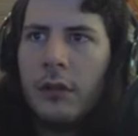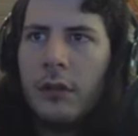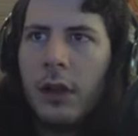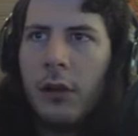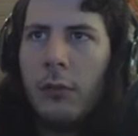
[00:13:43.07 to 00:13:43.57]

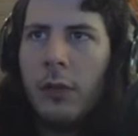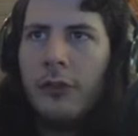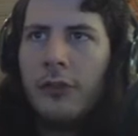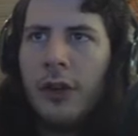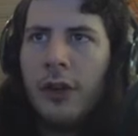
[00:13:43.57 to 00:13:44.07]
I don't much
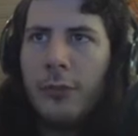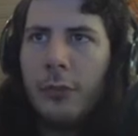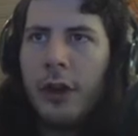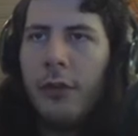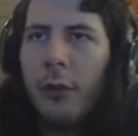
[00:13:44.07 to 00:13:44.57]
trust
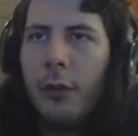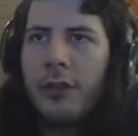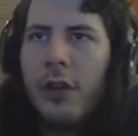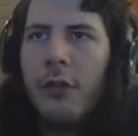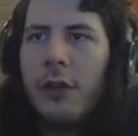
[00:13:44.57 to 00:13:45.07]
whatever was
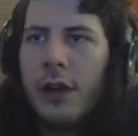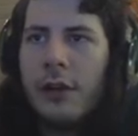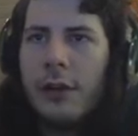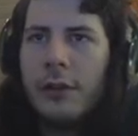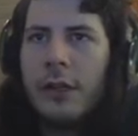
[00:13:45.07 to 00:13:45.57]
going on
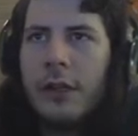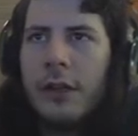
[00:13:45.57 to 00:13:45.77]
over there.